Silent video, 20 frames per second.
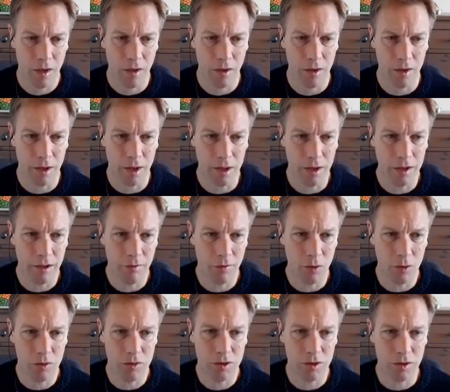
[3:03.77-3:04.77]
Okay. And they've
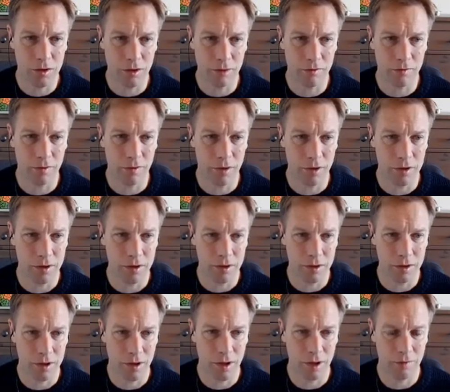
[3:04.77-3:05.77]
also done for us
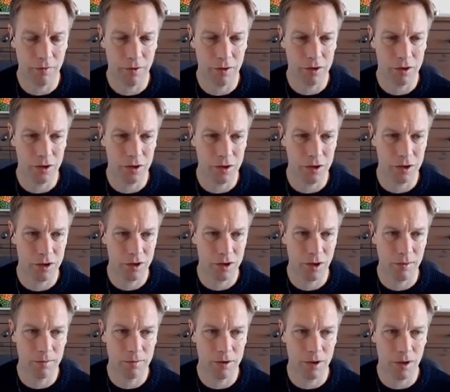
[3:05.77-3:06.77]
a function that
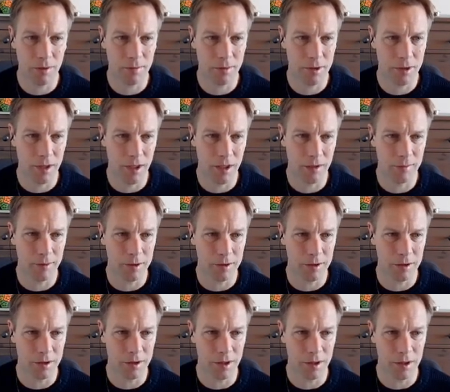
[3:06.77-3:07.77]
sums up the elements
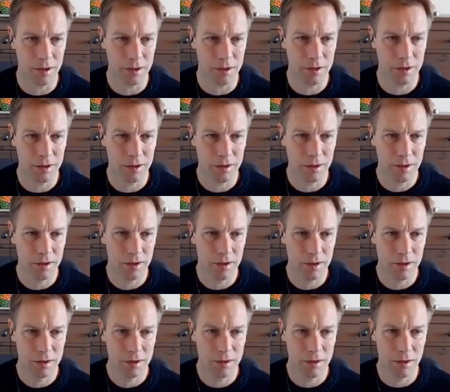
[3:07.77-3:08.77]
in the list.
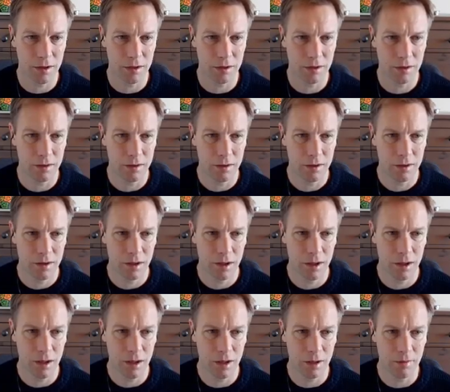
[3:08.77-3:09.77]
So,
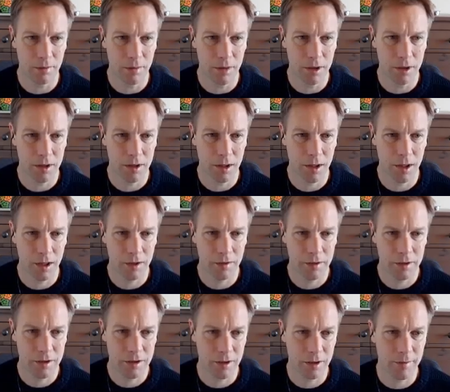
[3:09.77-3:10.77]
um, here
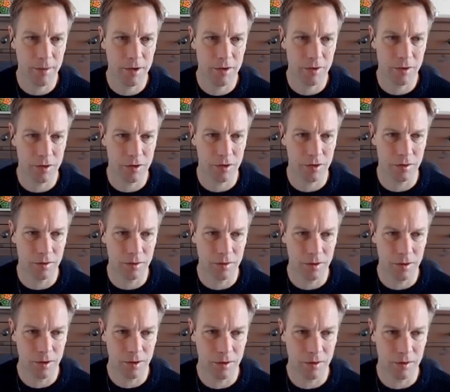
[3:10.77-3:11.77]
is some of the structure
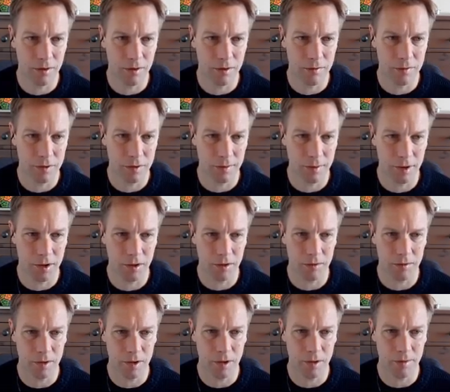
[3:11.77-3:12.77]
uh, of some of the code
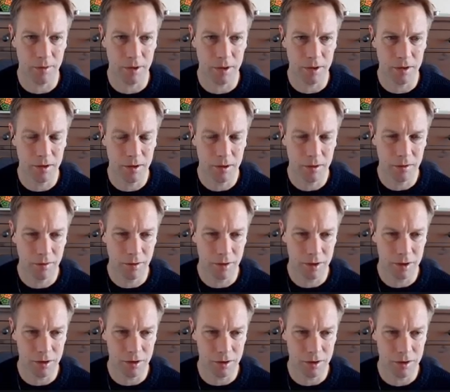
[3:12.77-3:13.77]
we're going to be
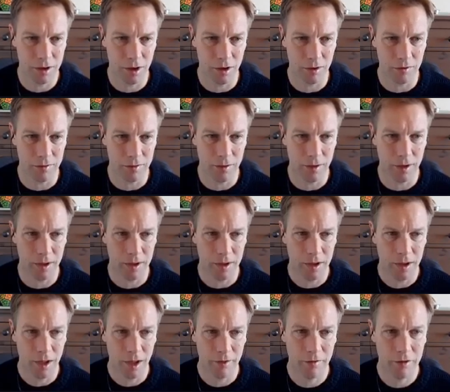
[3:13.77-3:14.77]
writing ourselves, where
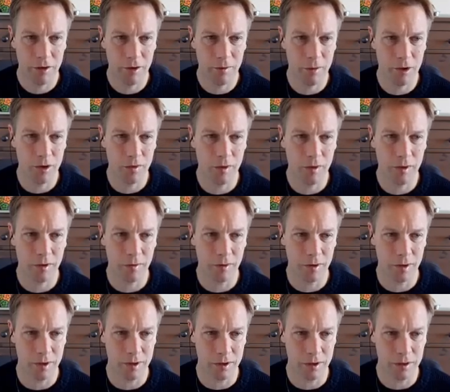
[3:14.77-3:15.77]
every time we do anything
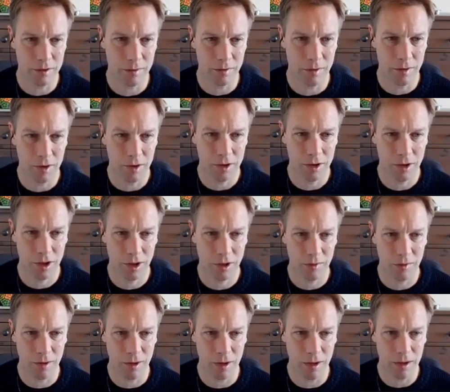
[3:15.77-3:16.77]
with these lists, we've got to check
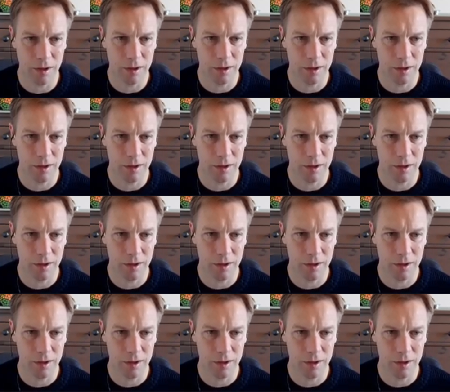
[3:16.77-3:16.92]
whether